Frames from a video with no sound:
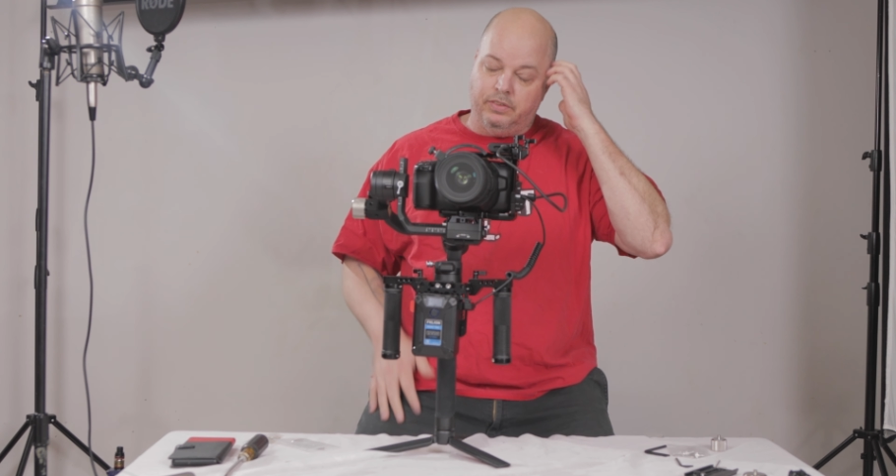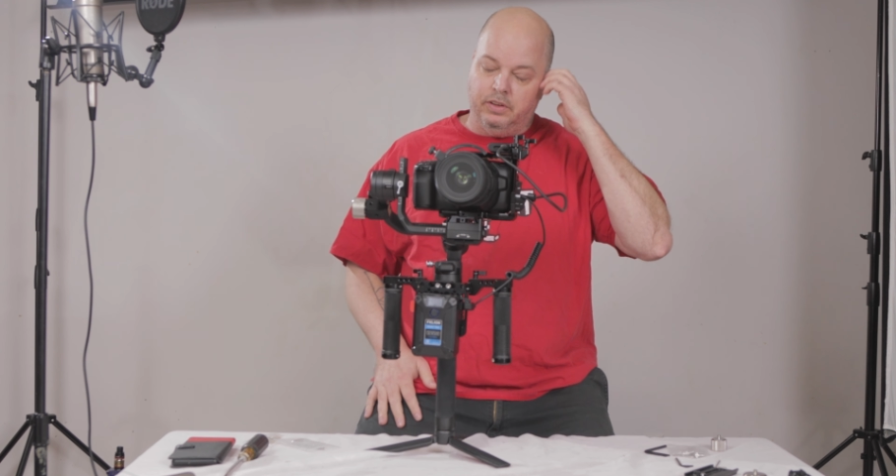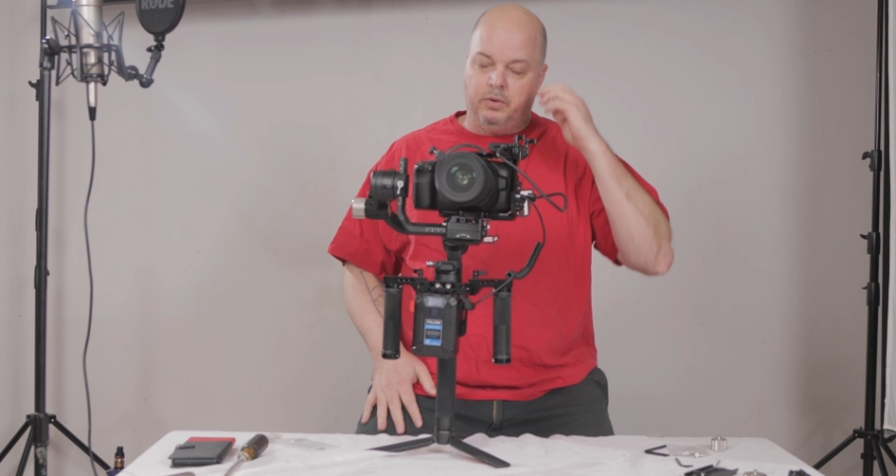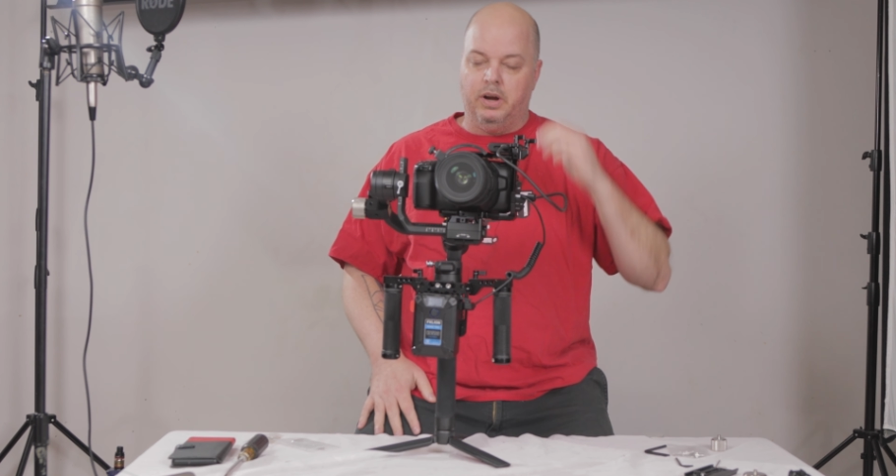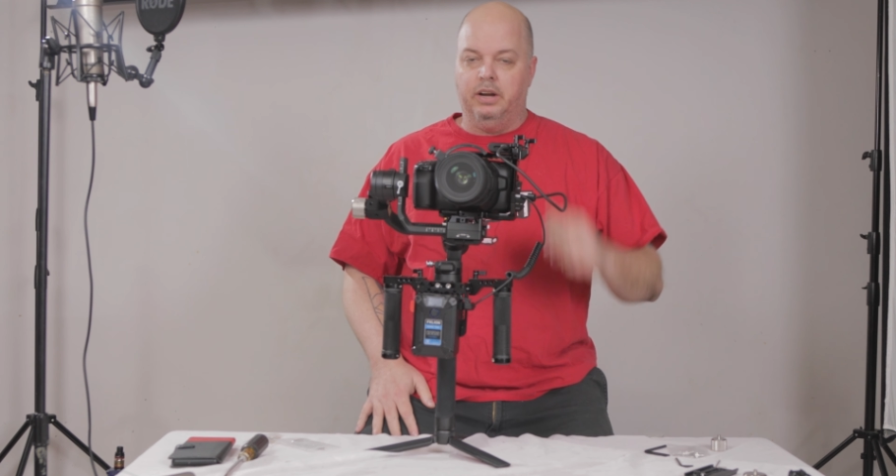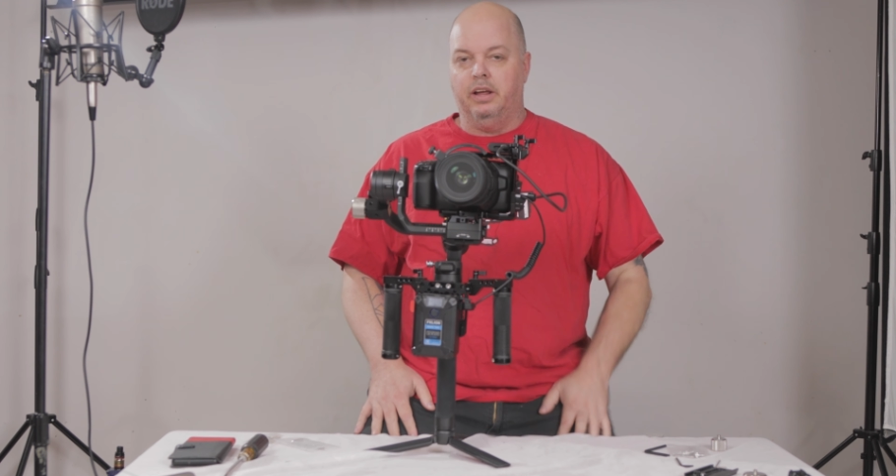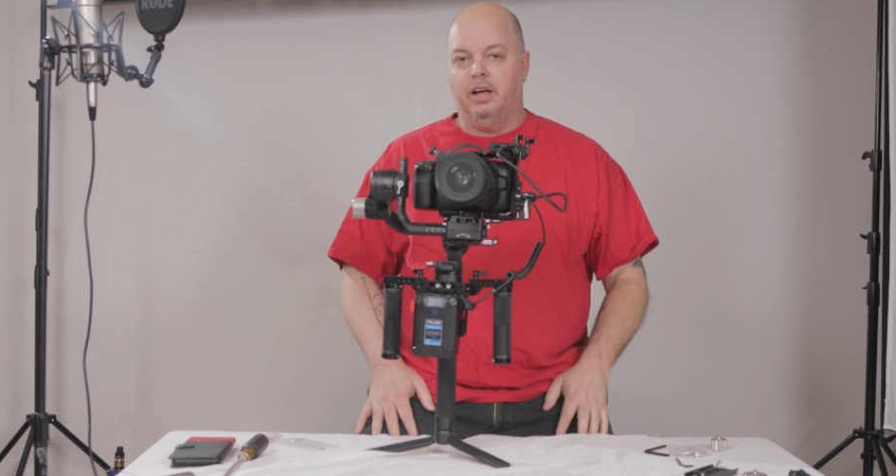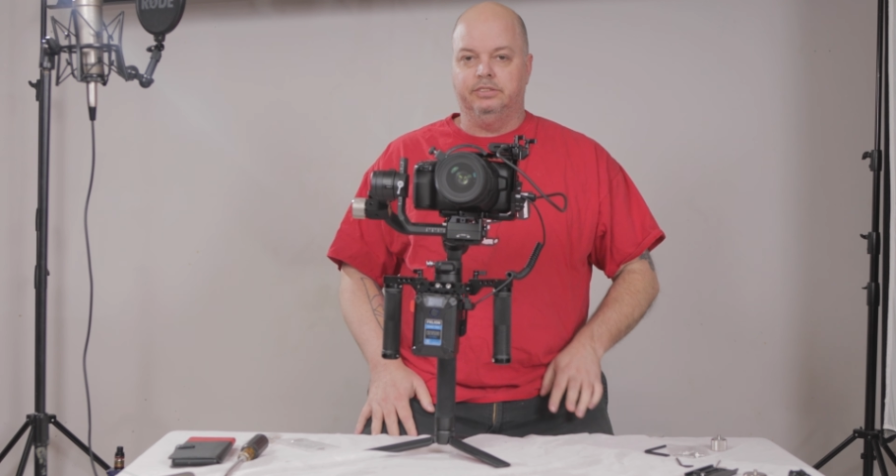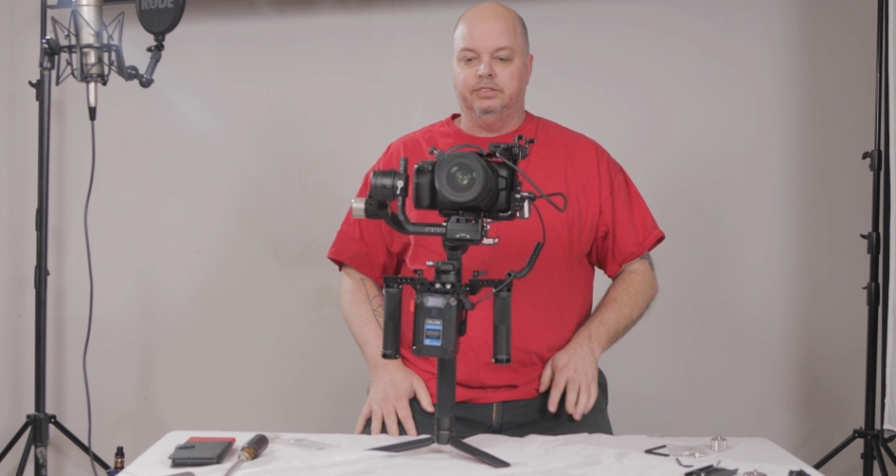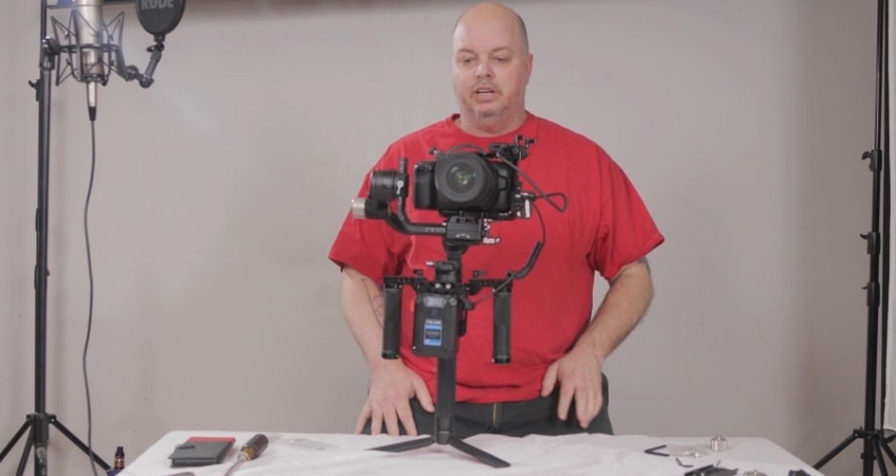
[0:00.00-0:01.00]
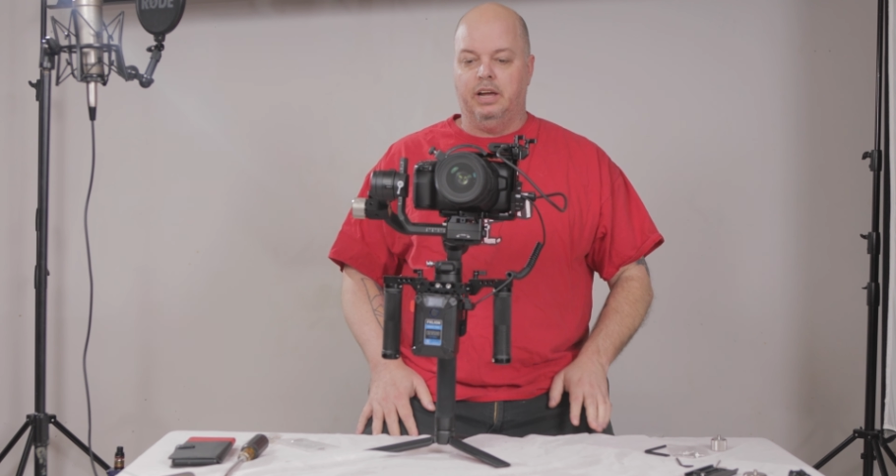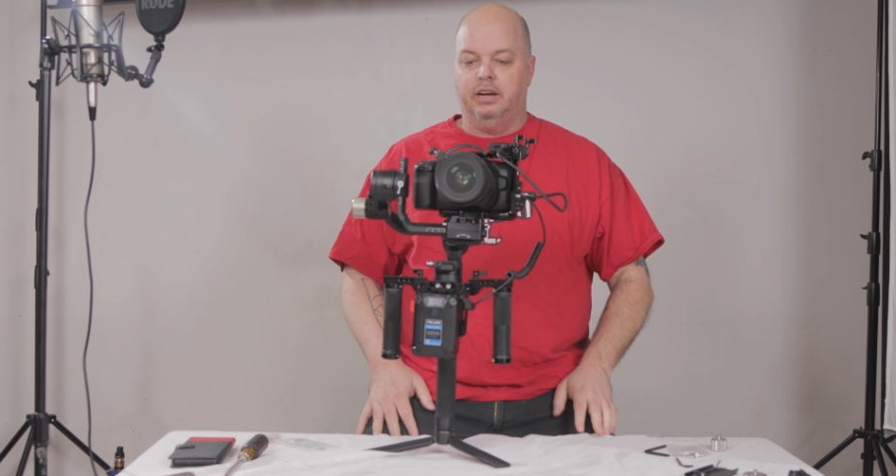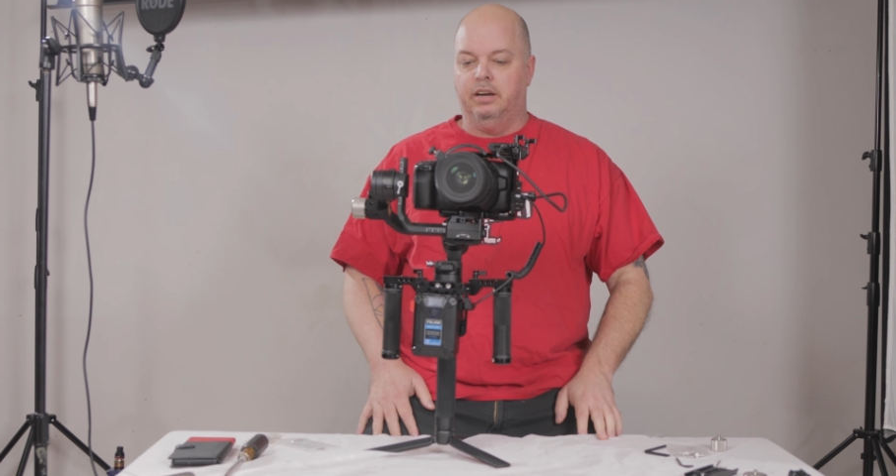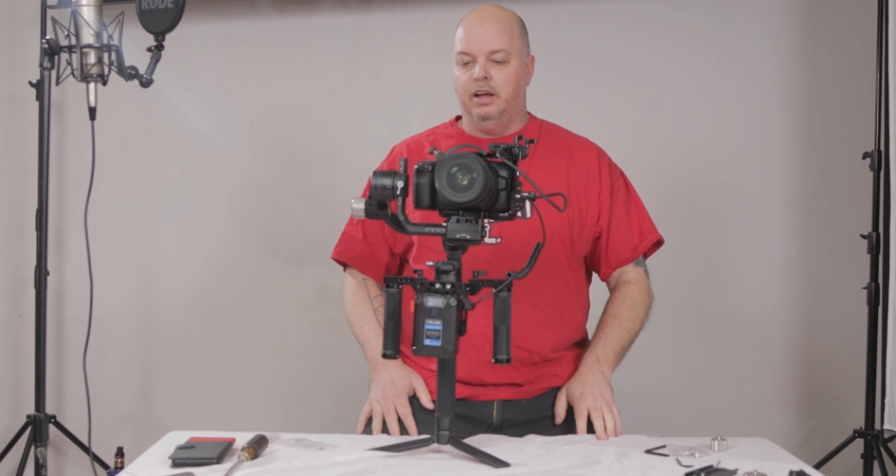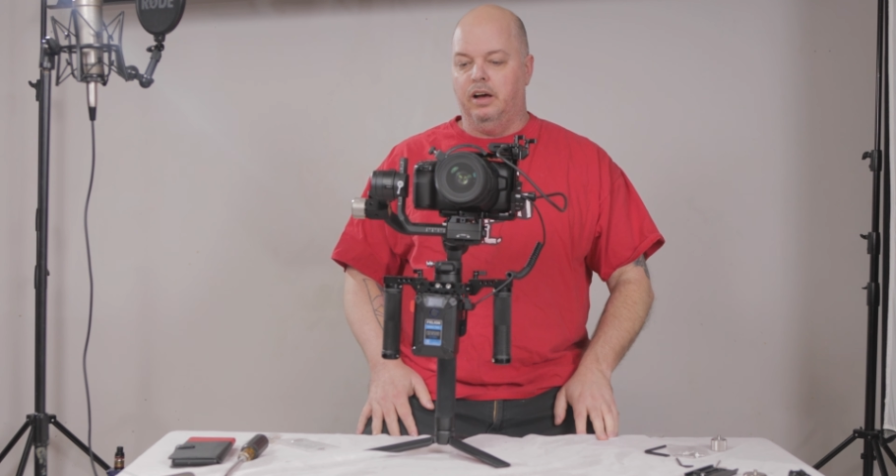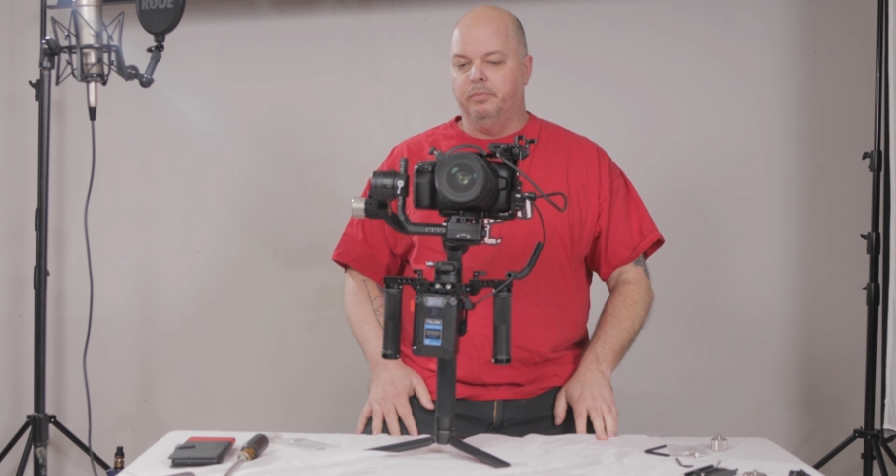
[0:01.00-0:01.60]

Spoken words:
the Crane S, and